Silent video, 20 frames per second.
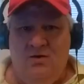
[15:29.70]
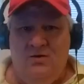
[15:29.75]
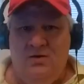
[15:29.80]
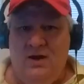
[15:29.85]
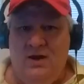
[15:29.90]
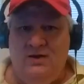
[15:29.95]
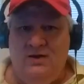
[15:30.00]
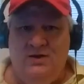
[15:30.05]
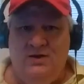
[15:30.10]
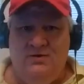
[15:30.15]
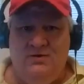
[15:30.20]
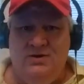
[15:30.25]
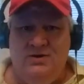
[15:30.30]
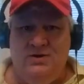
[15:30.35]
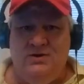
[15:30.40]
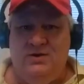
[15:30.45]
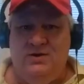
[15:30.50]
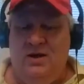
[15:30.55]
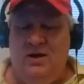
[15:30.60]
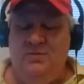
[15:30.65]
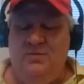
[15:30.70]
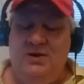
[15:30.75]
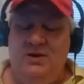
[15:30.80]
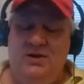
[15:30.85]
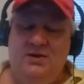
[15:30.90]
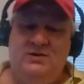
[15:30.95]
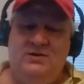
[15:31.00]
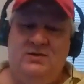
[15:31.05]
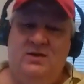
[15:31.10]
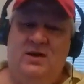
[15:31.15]
and you just, I mean,
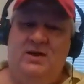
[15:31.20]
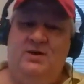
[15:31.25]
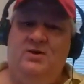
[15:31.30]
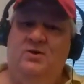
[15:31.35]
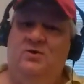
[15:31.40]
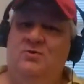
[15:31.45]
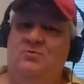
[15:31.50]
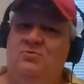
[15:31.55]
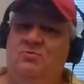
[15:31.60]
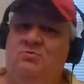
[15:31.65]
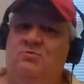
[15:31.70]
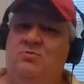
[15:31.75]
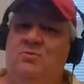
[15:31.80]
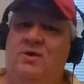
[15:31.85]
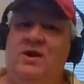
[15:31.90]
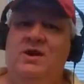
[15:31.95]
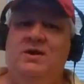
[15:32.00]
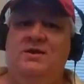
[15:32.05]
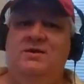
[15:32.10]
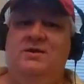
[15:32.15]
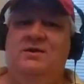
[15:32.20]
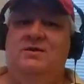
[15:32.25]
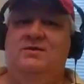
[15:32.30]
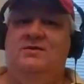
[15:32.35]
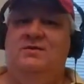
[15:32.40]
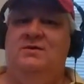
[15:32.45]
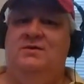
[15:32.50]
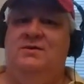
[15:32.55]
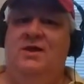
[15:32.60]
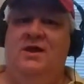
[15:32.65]
it's like horrendous.
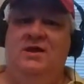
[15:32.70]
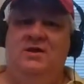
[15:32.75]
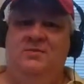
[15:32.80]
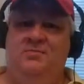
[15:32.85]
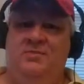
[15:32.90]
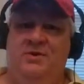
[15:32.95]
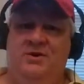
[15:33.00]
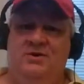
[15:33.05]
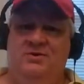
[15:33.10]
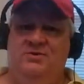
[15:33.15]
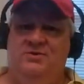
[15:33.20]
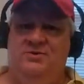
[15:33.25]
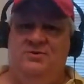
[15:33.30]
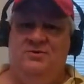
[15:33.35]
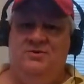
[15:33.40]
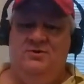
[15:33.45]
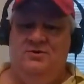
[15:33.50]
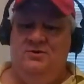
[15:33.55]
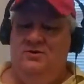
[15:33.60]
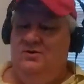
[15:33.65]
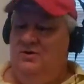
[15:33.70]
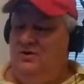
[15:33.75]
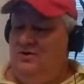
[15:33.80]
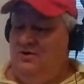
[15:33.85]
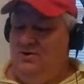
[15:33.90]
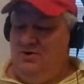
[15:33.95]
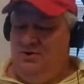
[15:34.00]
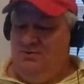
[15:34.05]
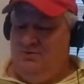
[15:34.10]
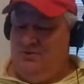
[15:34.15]
Take a picture,
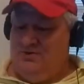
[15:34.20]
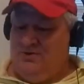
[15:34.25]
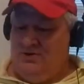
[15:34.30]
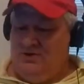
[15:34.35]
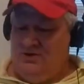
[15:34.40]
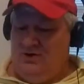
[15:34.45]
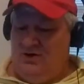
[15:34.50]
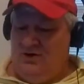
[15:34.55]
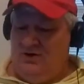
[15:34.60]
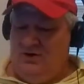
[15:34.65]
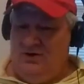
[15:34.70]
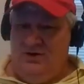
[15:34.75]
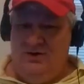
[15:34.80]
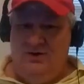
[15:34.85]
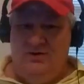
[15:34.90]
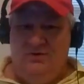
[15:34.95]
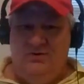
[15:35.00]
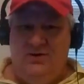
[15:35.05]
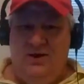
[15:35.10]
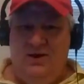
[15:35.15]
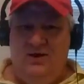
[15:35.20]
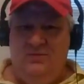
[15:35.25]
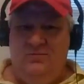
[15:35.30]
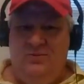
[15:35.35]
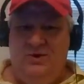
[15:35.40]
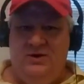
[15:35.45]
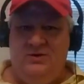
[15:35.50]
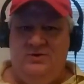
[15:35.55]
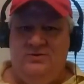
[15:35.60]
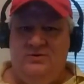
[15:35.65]
who was it talking, you know, take a
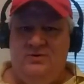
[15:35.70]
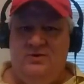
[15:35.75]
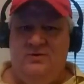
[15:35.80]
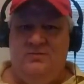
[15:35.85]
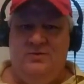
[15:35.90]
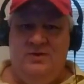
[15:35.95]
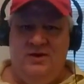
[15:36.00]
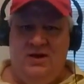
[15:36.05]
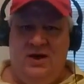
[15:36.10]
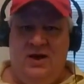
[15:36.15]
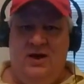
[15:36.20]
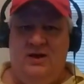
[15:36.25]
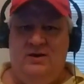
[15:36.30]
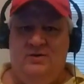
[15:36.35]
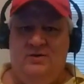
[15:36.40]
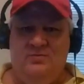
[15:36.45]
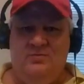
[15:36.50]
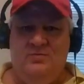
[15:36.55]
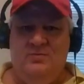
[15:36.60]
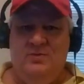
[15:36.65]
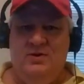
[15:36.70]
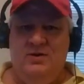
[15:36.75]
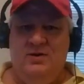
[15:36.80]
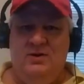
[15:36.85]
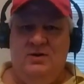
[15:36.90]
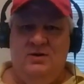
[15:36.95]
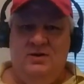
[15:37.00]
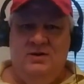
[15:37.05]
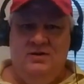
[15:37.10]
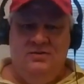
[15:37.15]
picture of the item
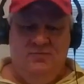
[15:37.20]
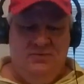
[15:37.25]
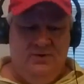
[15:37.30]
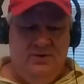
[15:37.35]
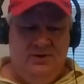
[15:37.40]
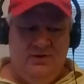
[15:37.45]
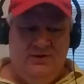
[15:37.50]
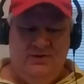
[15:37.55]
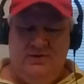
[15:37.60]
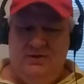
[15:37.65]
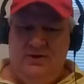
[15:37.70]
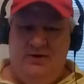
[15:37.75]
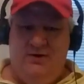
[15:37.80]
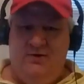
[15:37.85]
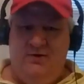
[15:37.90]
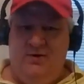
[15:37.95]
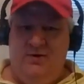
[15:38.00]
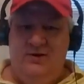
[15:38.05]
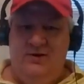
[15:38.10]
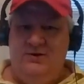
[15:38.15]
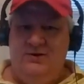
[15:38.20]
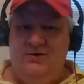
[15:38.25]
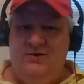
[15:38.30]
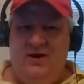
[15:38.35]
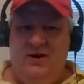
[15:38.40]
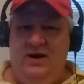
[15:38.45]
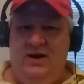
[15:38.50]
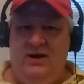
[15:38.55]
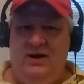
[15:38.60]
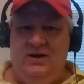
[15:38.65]
with a cigarette in your
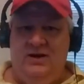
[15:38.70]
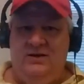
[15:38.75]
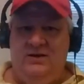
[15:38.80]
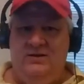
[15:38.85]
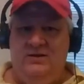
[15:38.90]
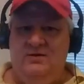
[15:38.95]
hand